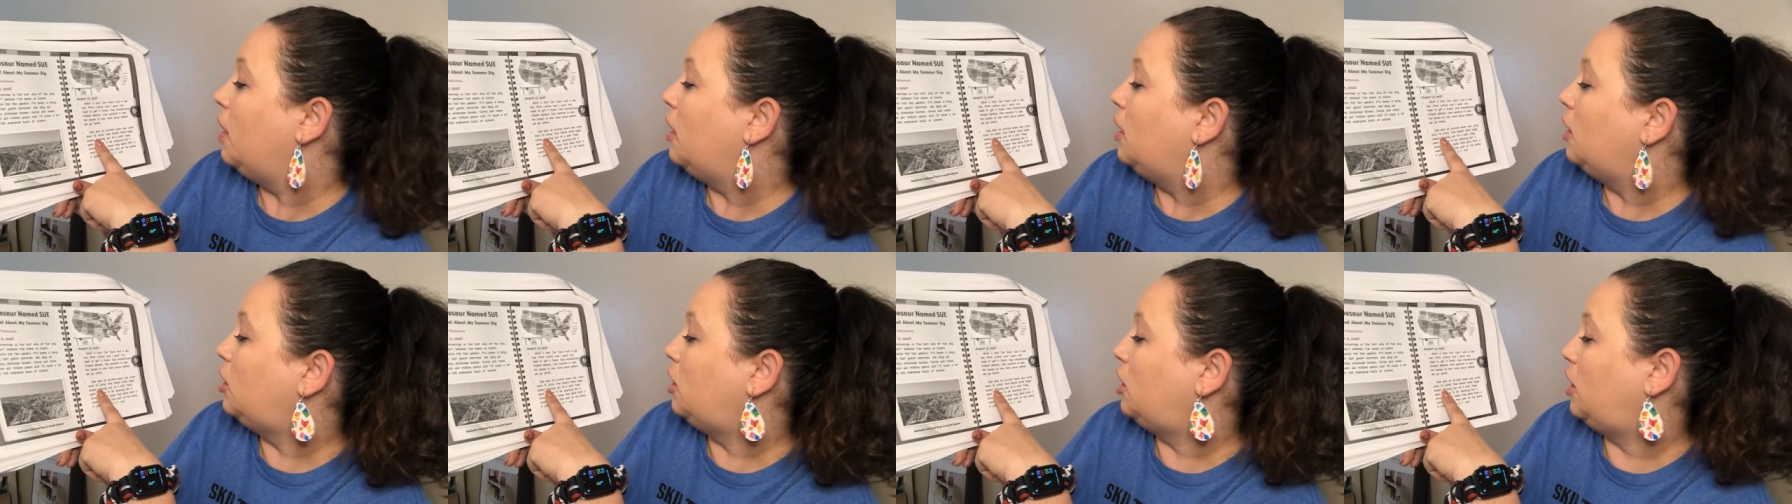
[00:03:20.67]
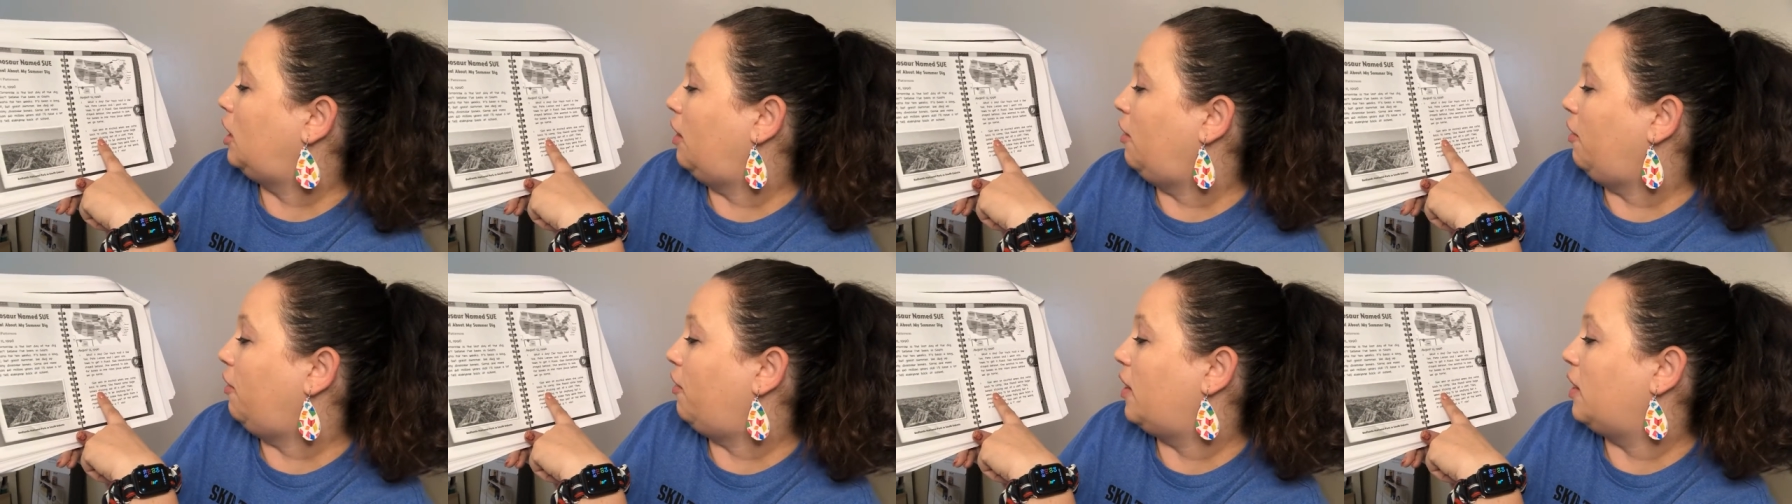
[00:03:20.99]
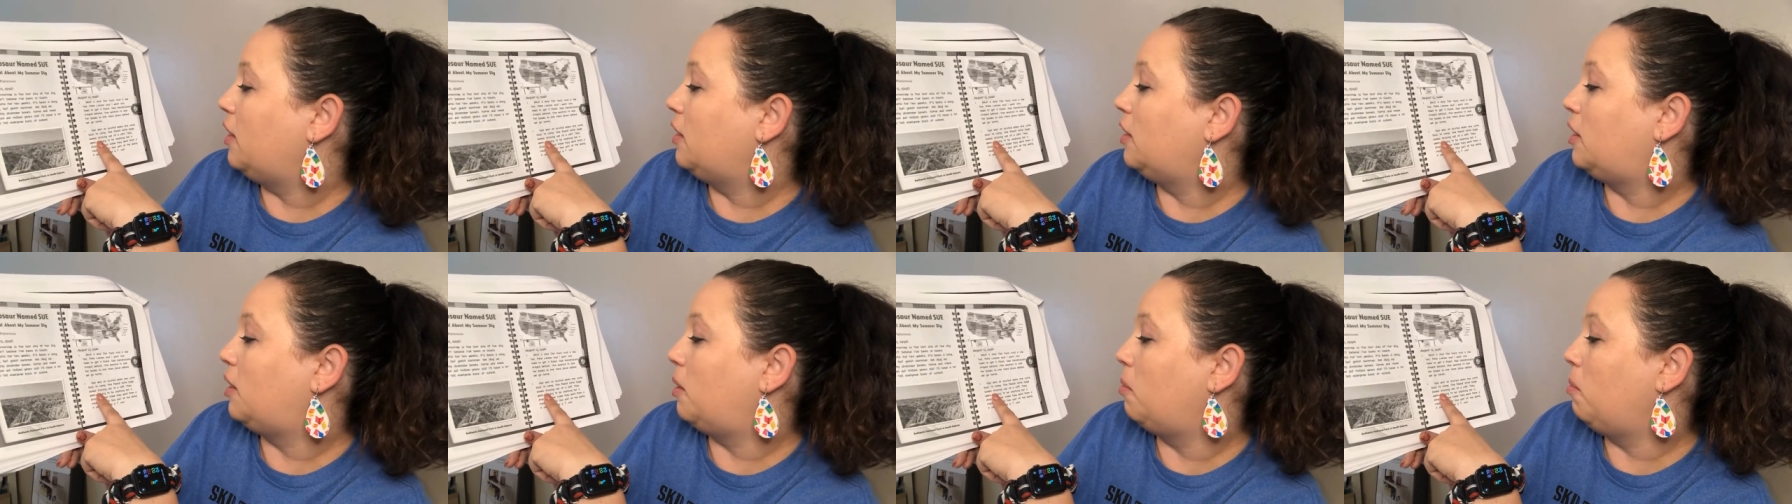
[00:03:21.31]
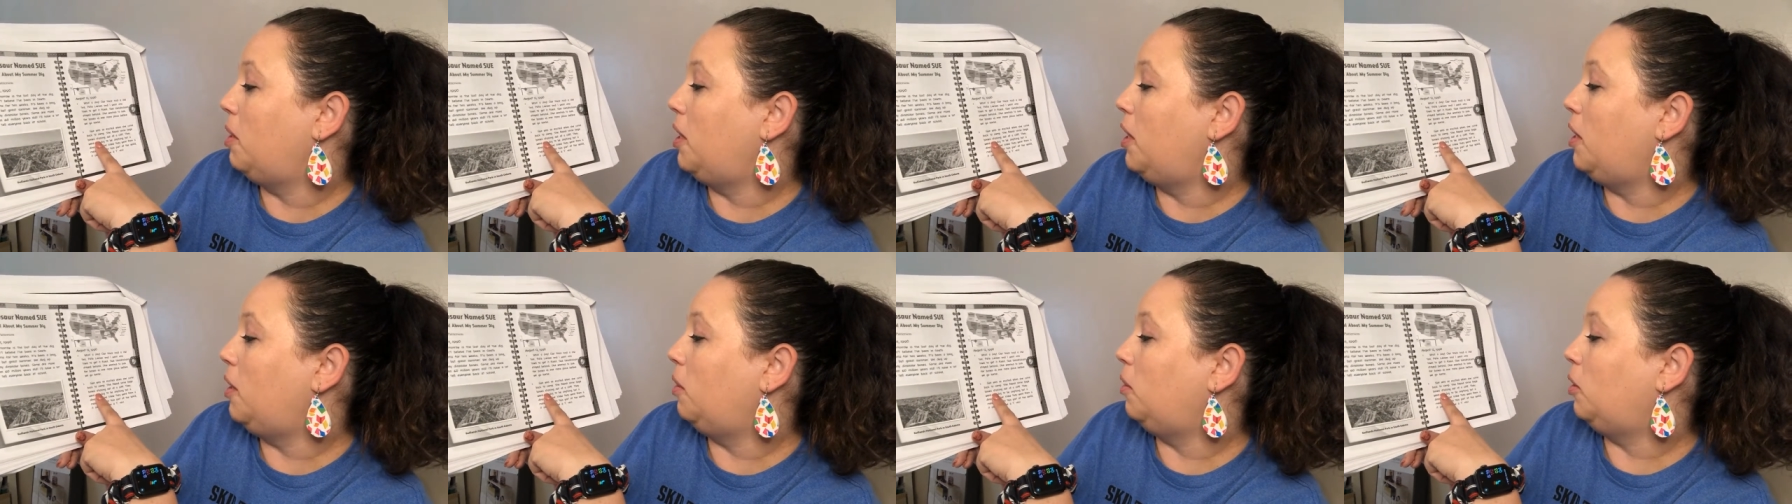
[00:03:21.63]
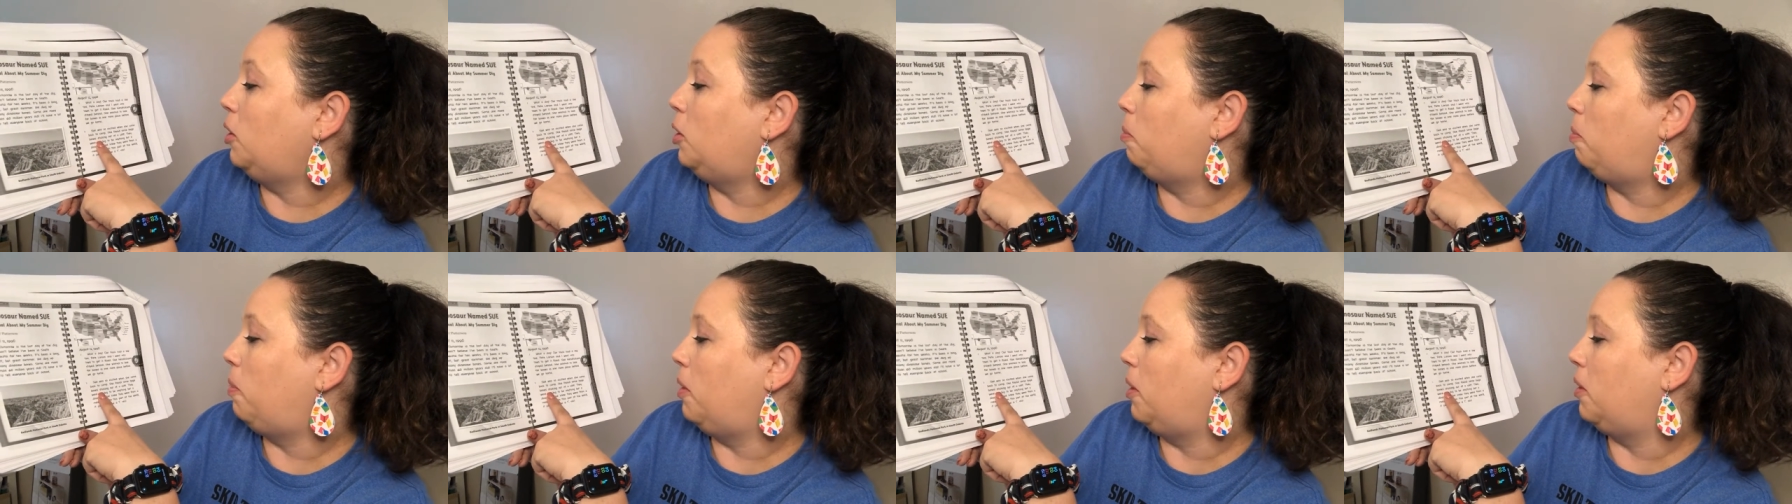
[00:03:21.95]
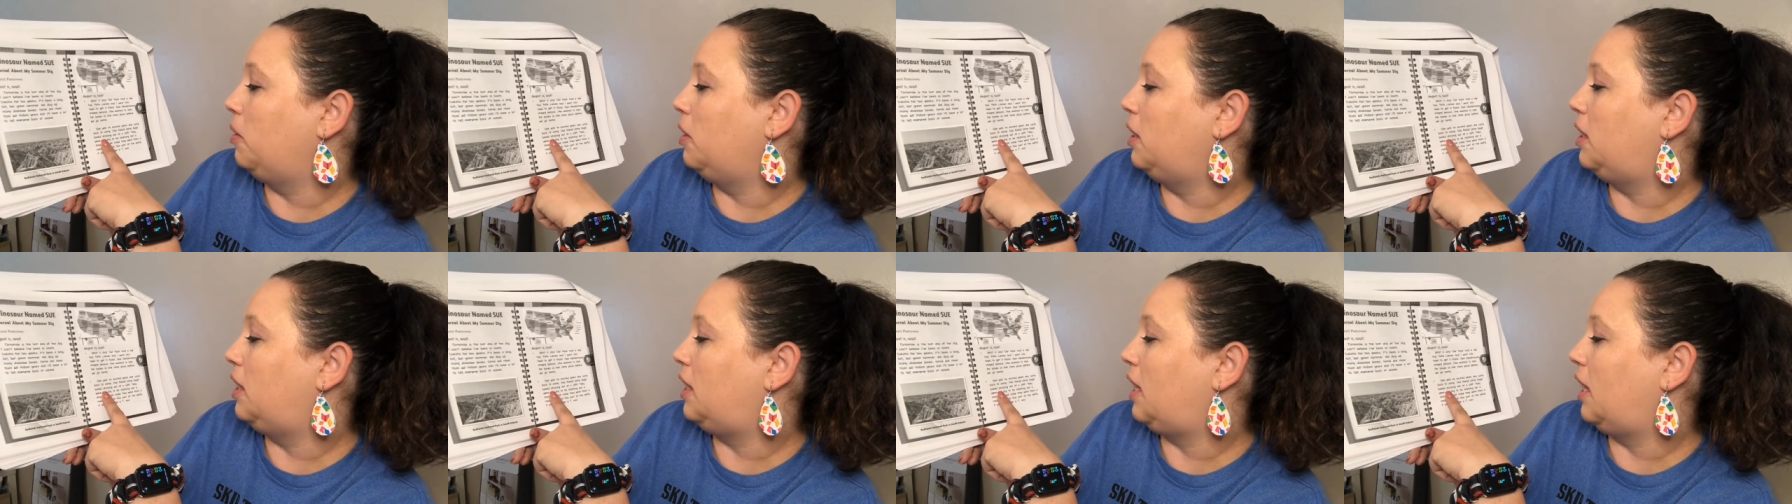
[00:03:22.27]
She found some huge
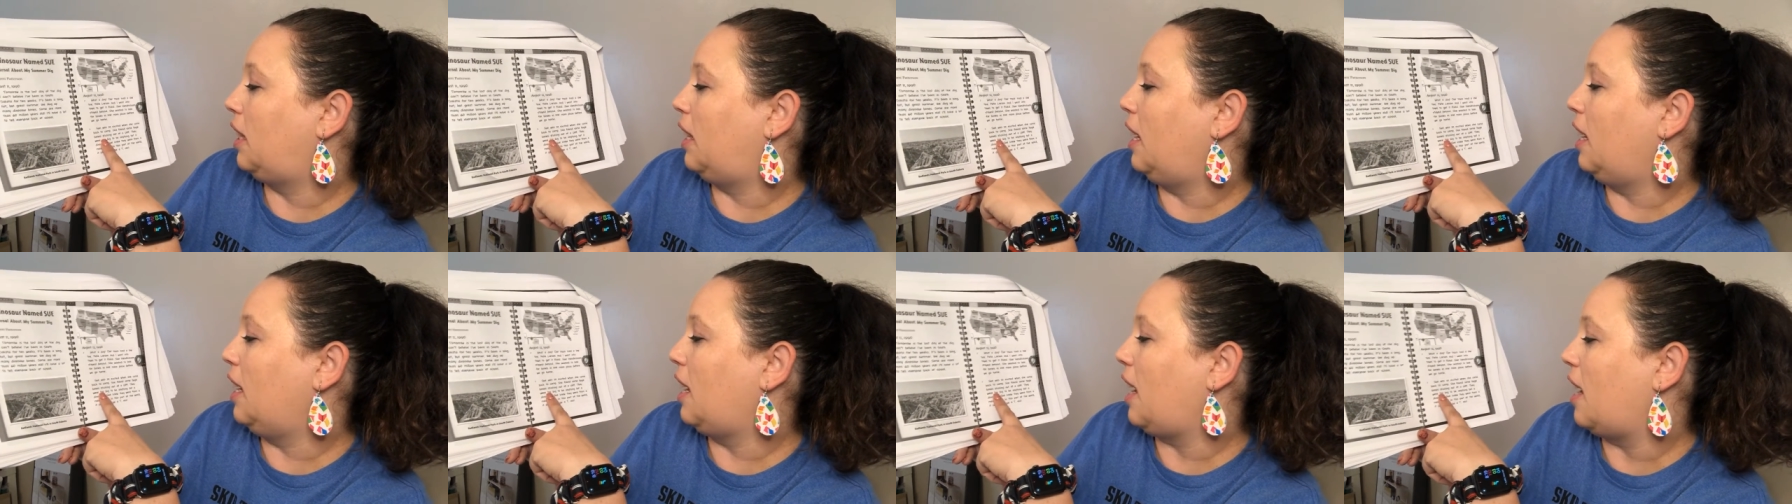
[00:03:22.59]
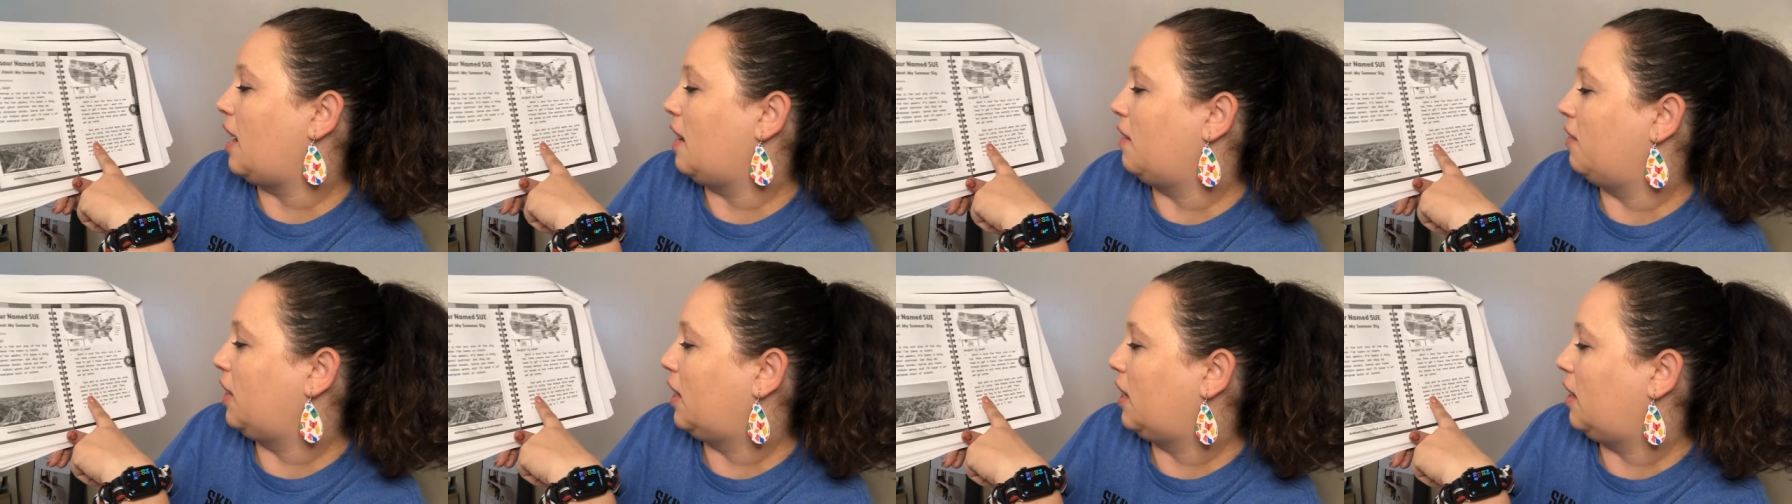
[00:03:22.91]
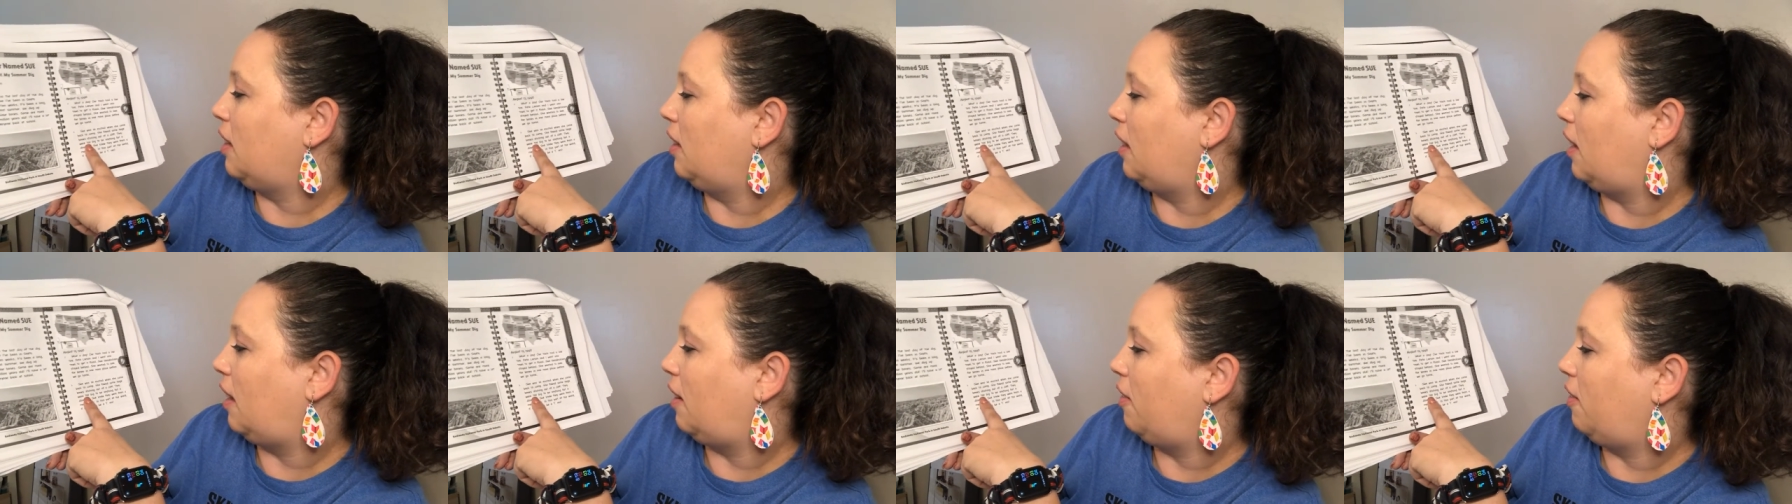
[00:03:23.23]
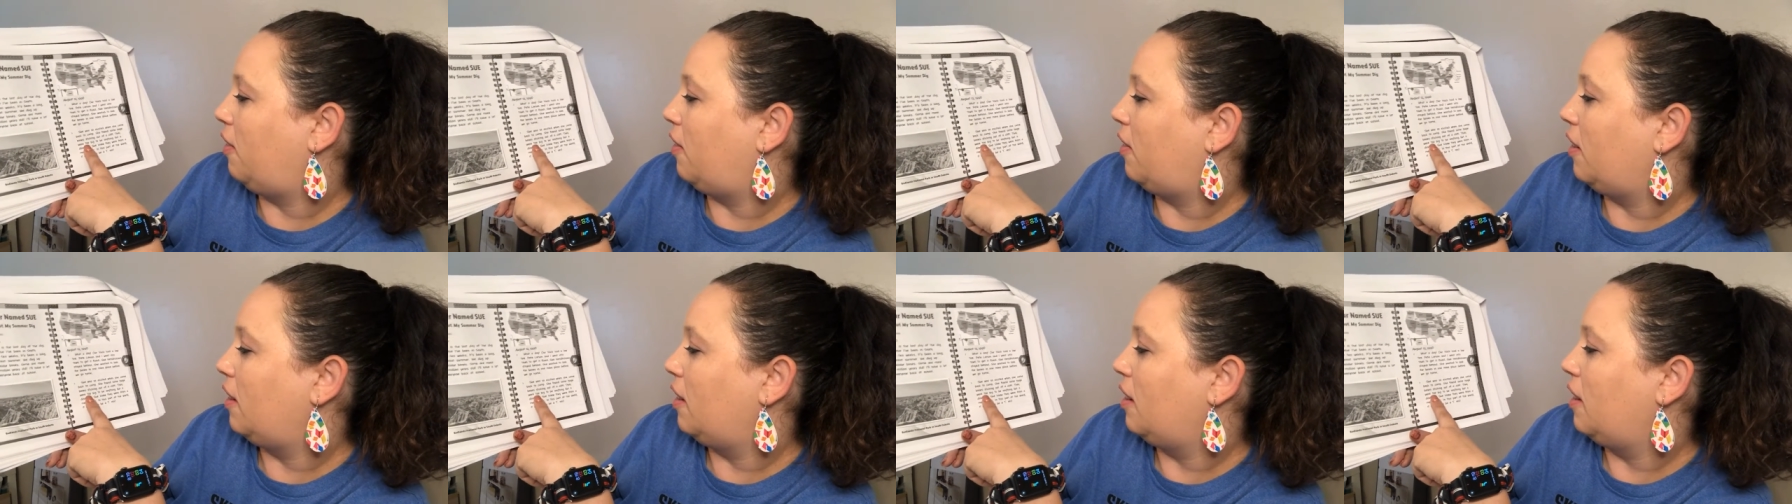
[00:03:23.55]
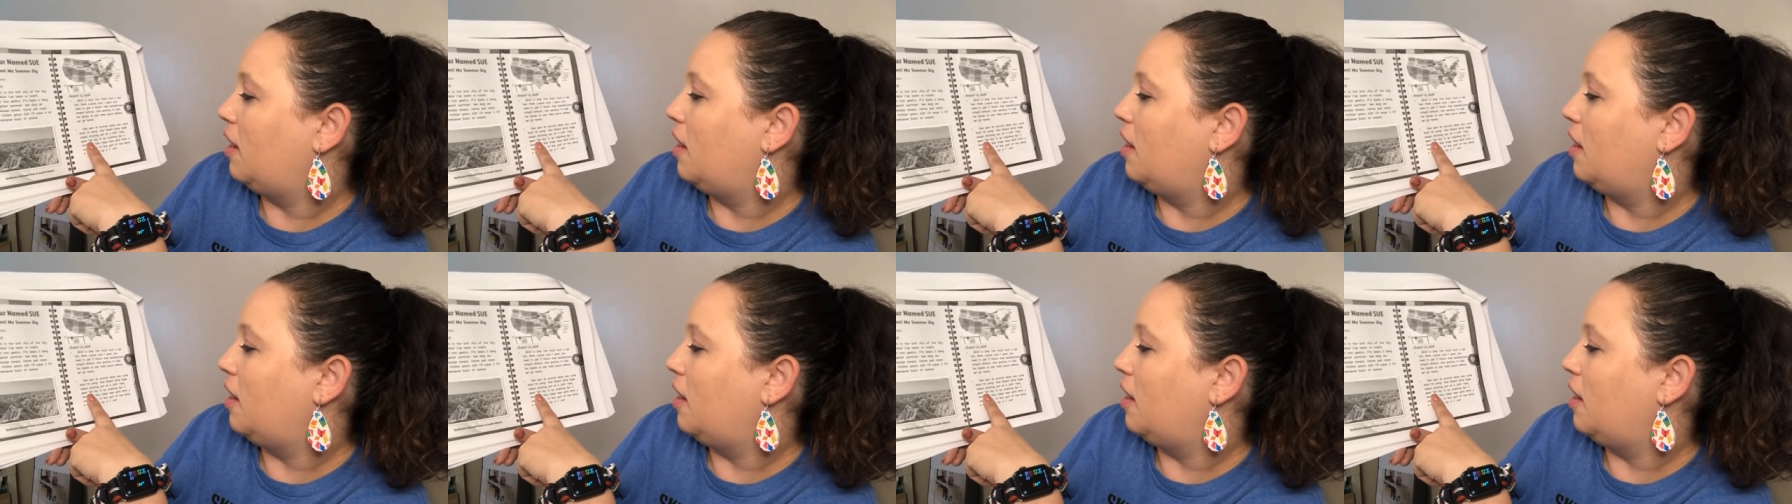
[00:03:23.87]
bones sticking out of a cliff